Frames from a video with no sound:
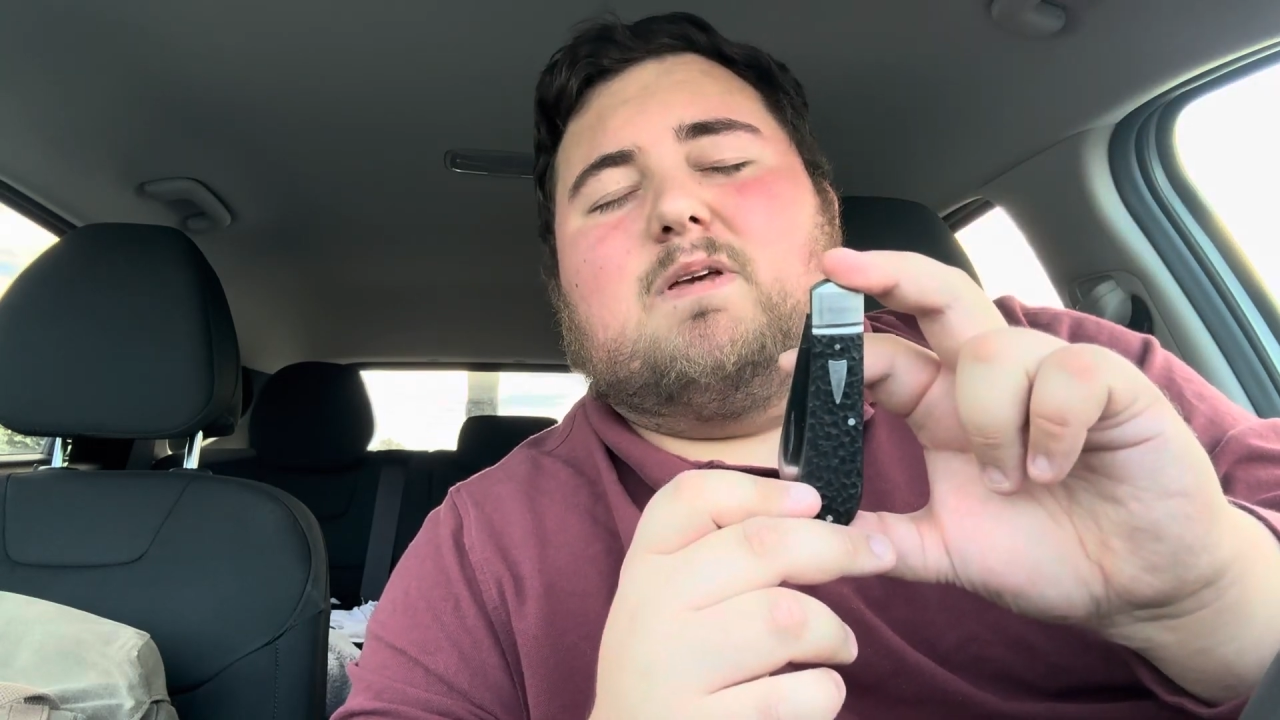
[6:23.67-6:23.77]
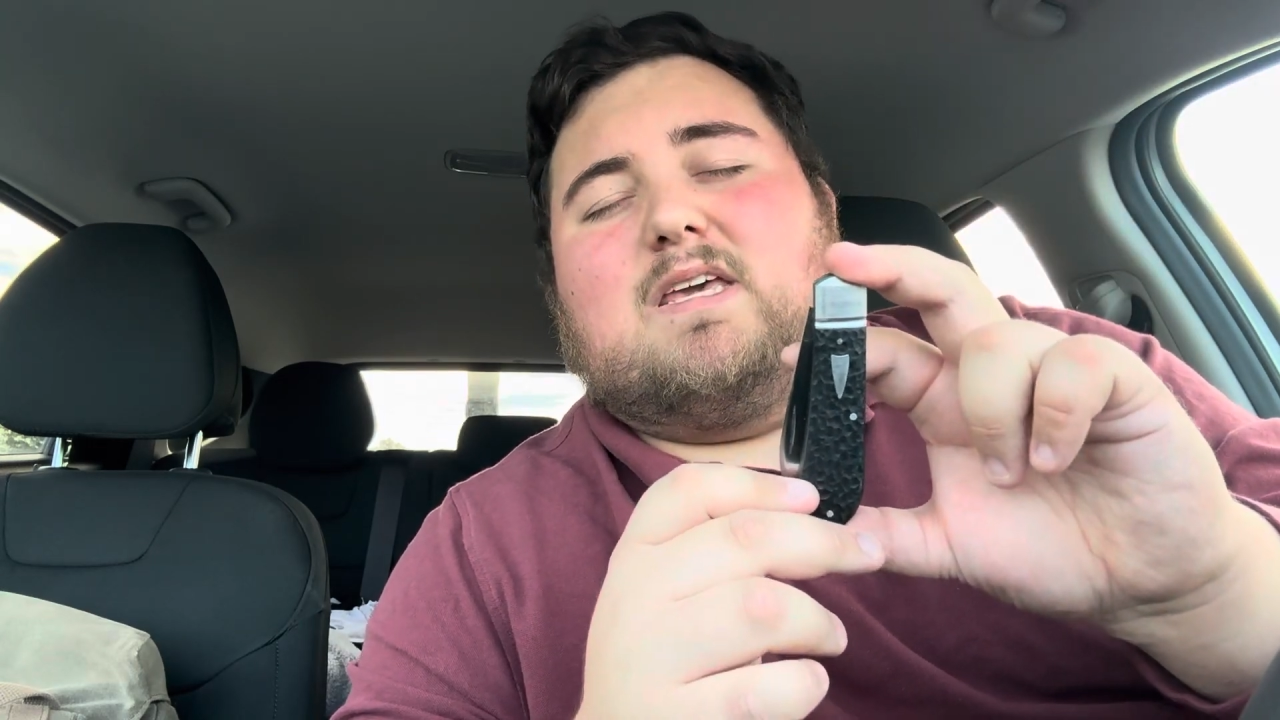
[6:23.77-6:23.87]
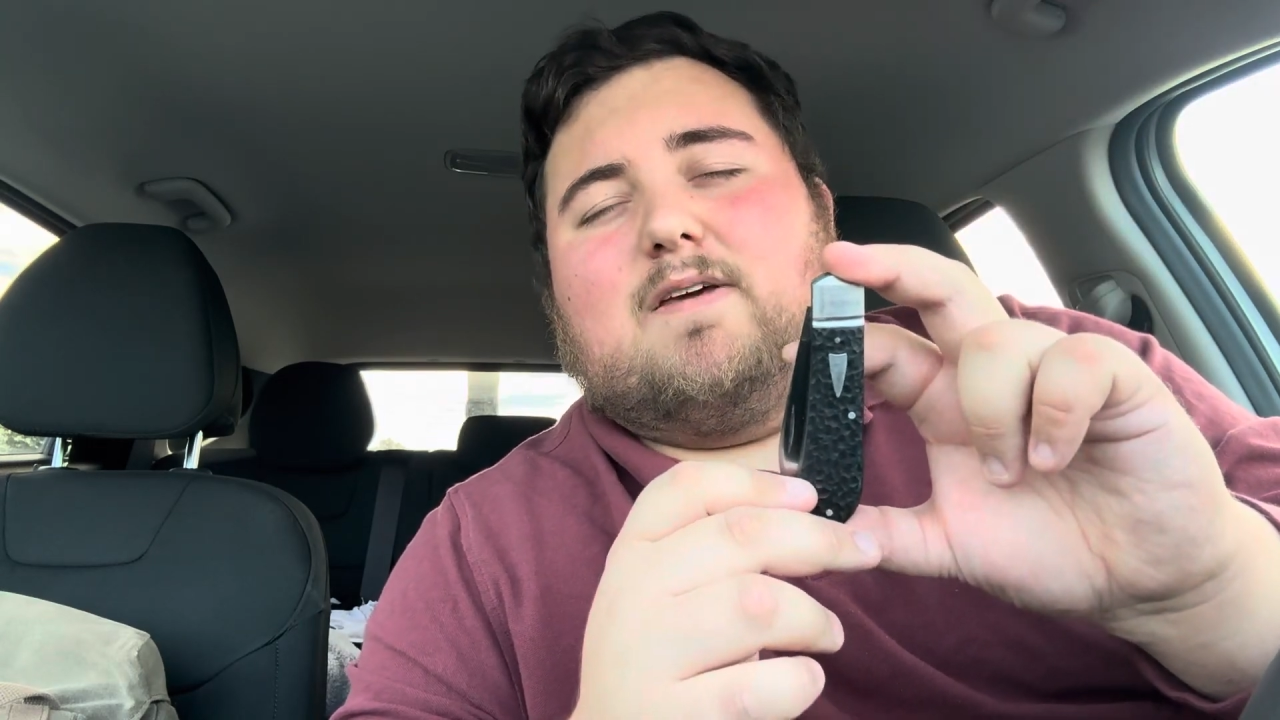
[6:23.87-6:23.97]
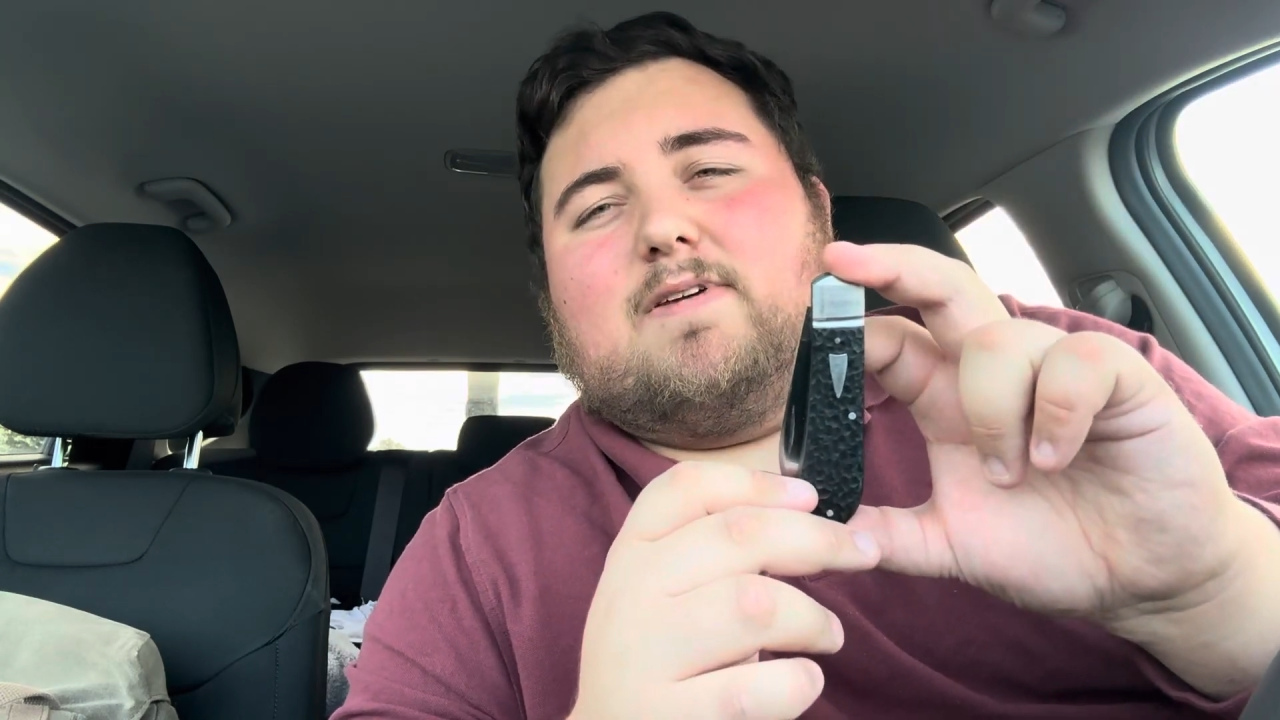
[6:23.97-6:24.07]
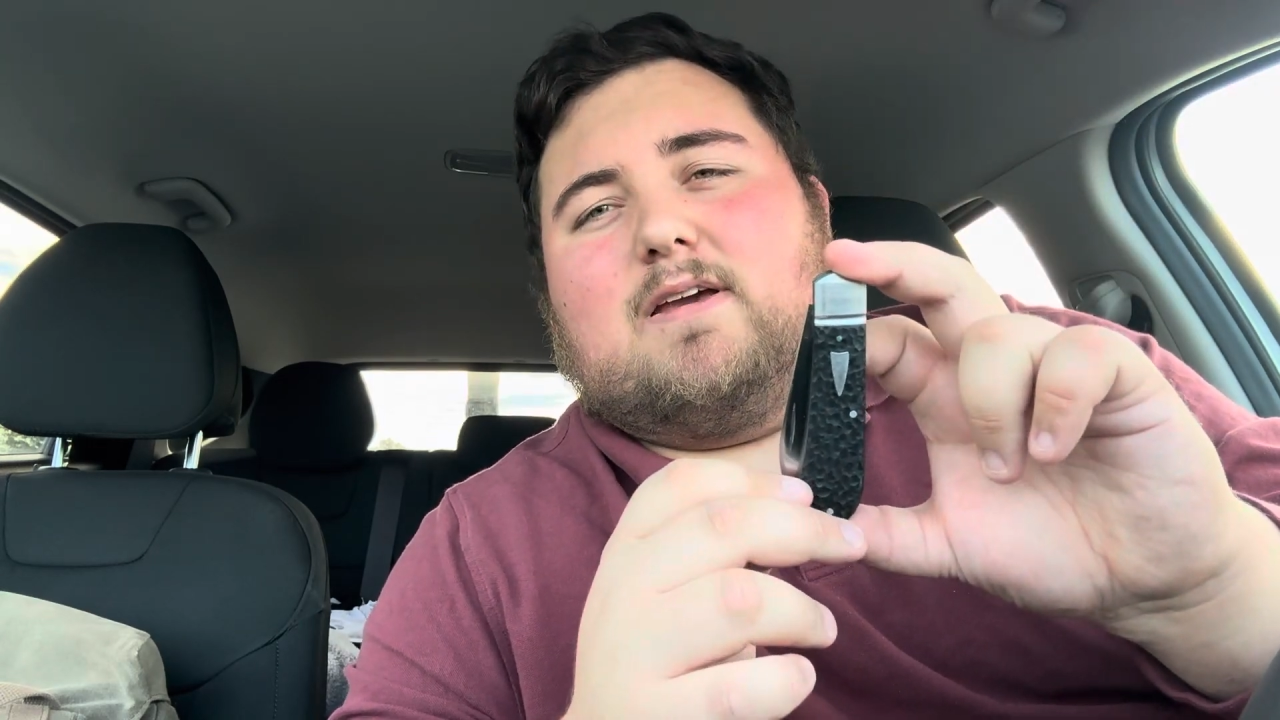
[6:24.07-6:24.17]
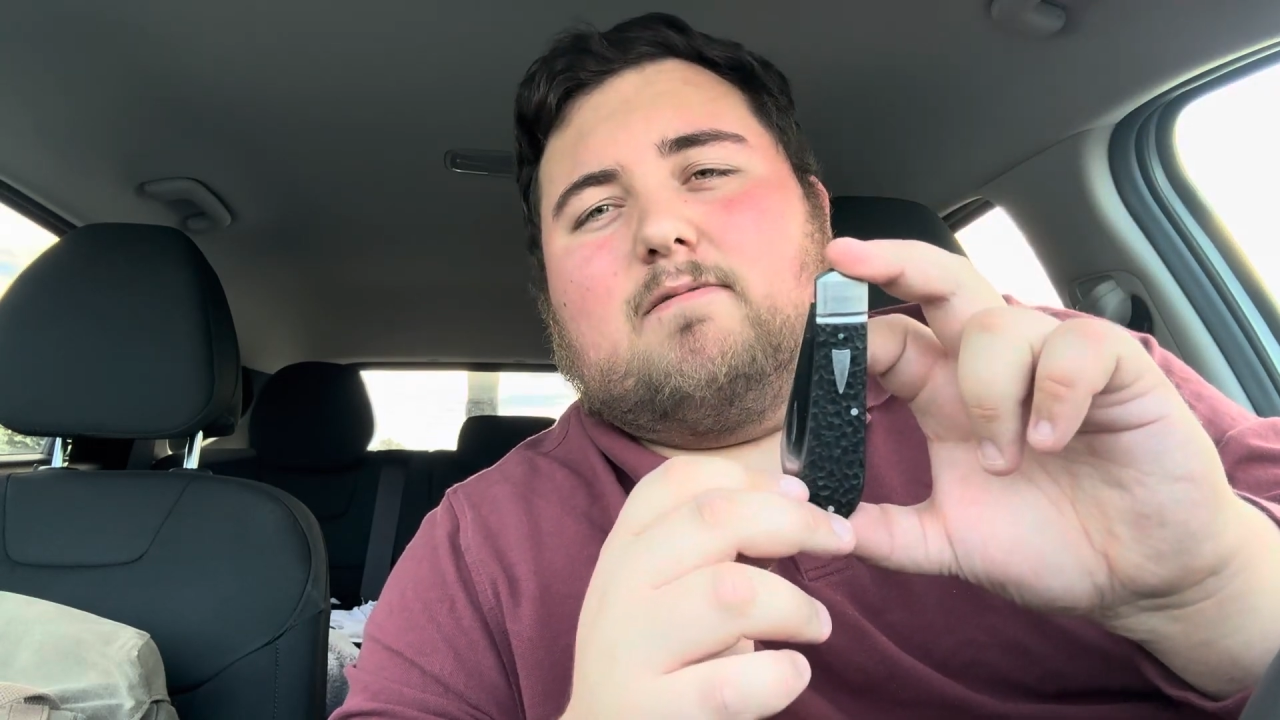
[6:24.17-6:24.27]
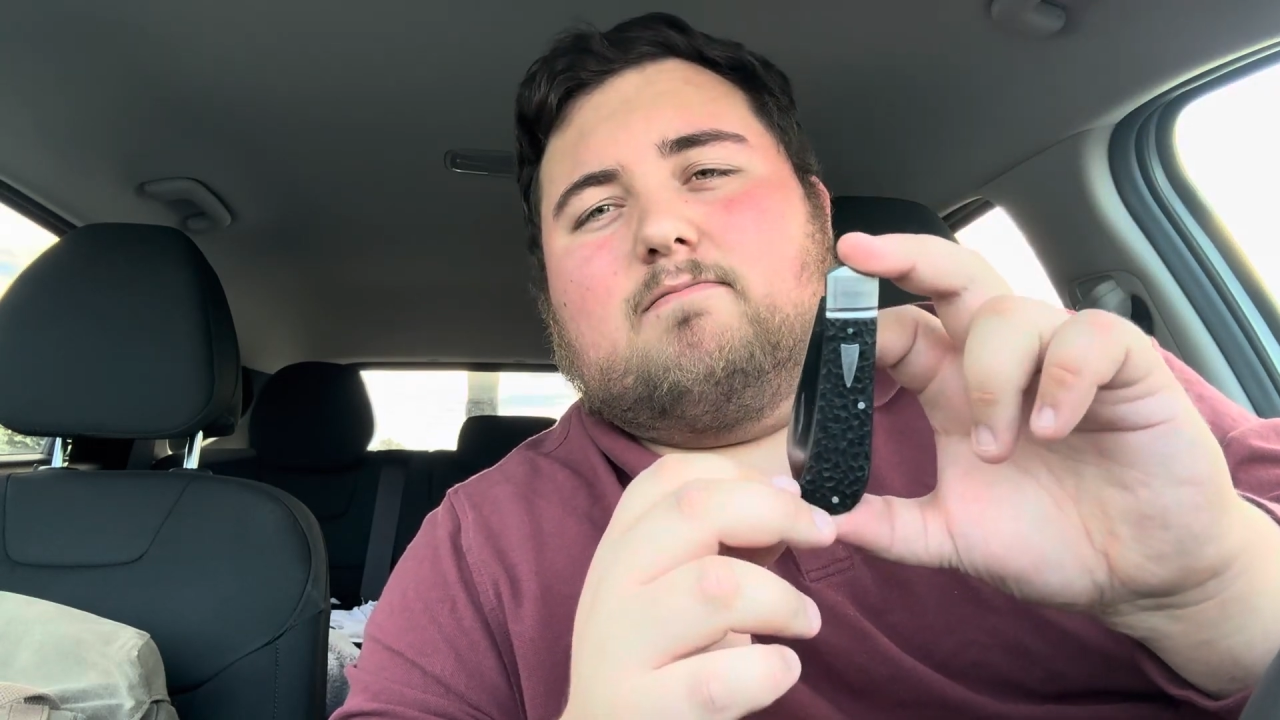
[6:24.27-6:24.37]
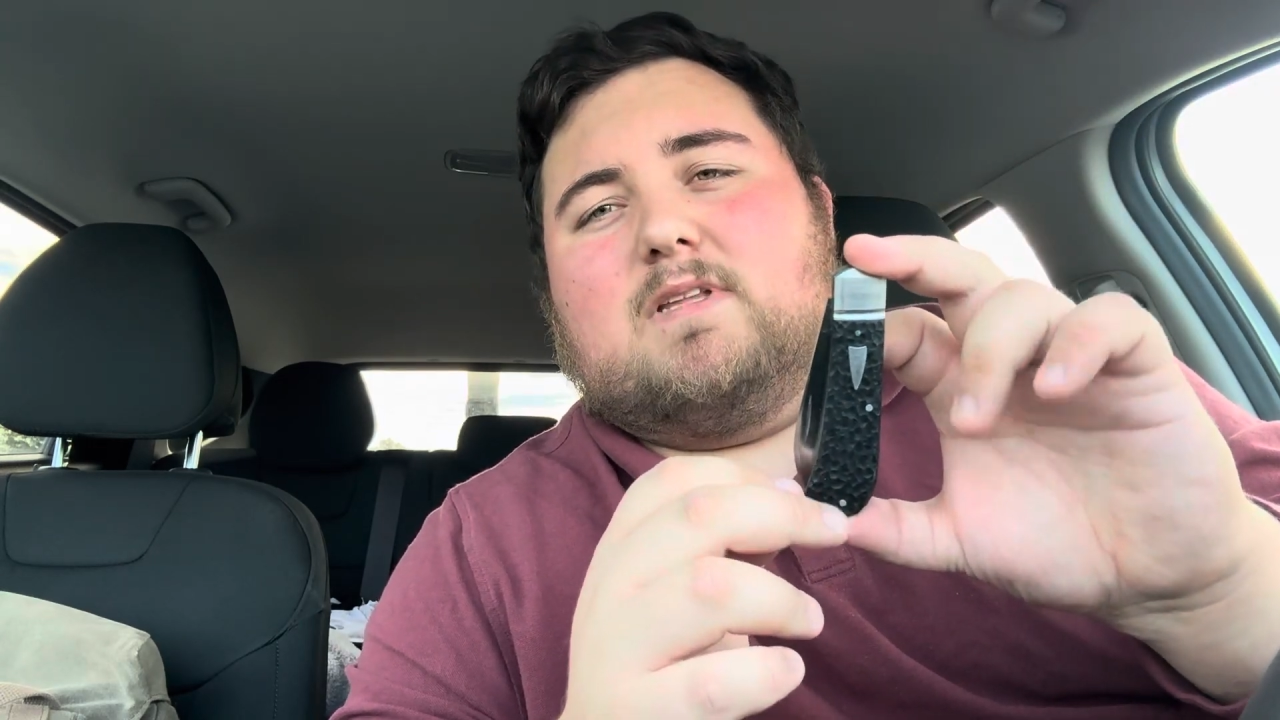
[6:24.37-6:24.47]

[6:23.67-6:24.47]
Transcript: giving,